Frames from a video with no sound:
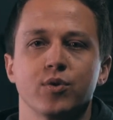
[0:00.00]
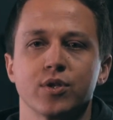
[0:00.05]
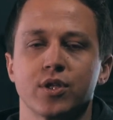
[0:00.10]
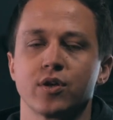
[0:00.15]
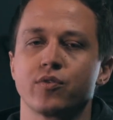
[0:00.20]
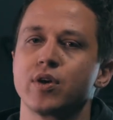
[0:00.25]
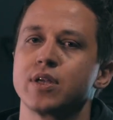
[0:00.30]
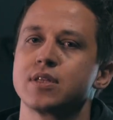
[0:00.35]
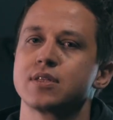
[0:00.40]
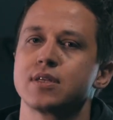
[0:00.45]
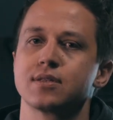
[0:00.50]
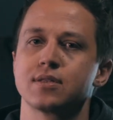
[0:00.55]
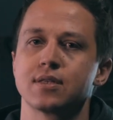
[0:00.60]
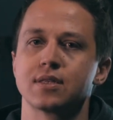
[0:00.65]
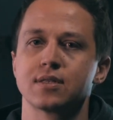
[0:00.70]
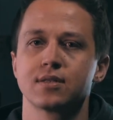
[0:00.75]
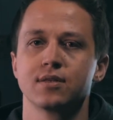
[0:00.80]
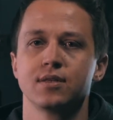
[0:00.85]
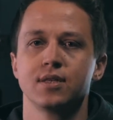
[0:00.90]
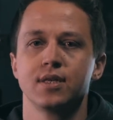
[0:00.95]
what the grain size
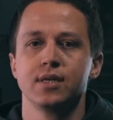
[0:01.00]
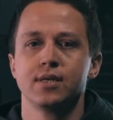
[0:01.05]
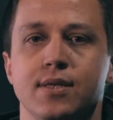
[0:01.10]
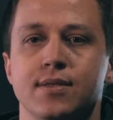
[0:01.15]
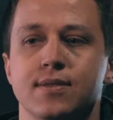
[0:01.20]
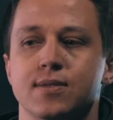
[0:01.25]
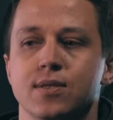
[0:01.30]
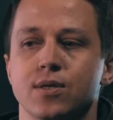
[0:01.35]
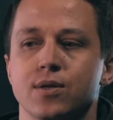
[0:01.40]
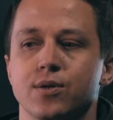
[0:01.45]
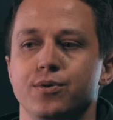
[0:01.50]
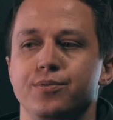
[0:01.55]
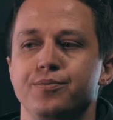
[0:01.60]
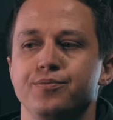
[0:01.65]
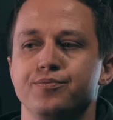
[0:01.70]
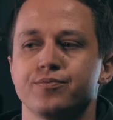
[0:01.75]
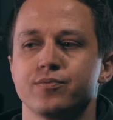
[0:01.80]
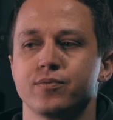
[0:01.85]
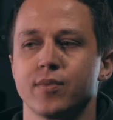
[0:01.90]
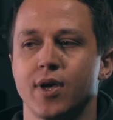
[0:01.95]
is. So
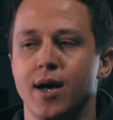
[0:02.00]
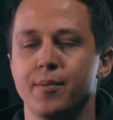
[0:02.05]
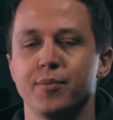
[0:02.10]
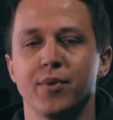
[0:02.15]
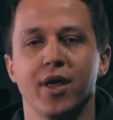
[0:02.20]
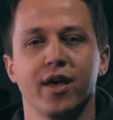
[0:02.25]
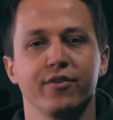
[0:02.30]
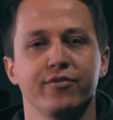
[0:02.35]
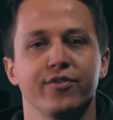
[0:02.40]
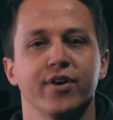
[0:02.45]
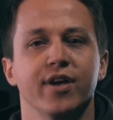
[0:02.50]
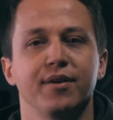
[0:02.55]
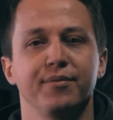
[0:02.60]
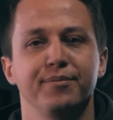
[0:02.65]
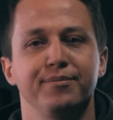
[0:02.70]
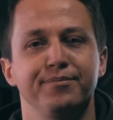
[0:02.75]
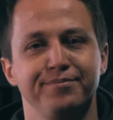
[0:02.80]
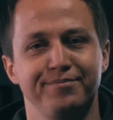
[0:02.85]
I'm not a fan.